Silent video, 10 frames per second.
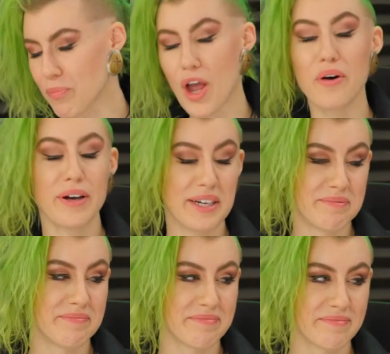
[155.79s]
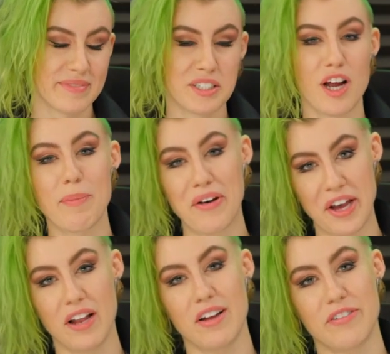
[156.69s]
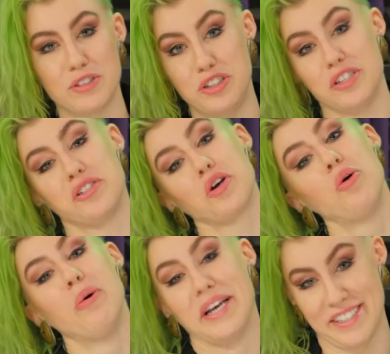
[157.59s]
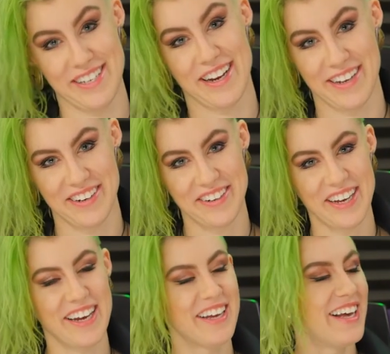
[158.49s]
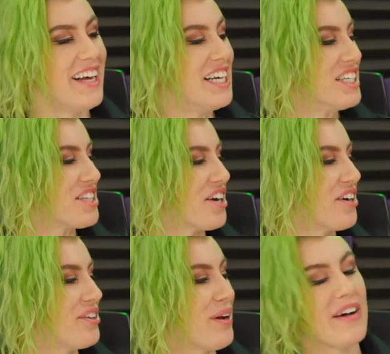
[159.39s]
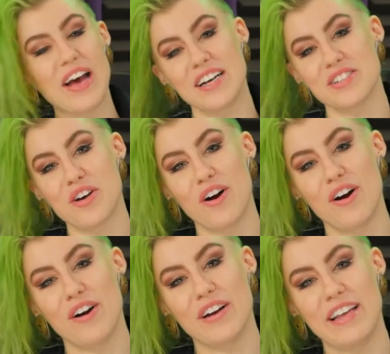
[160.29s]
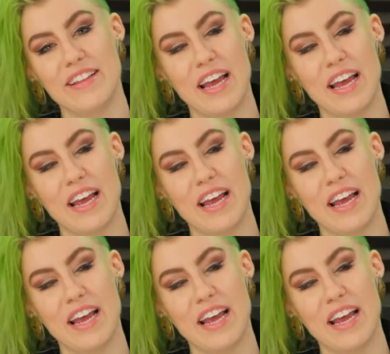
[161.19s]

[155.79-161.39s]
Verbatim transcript: Okay. Let's talk about Hela for just a quick second, okay? So you have Asgard, and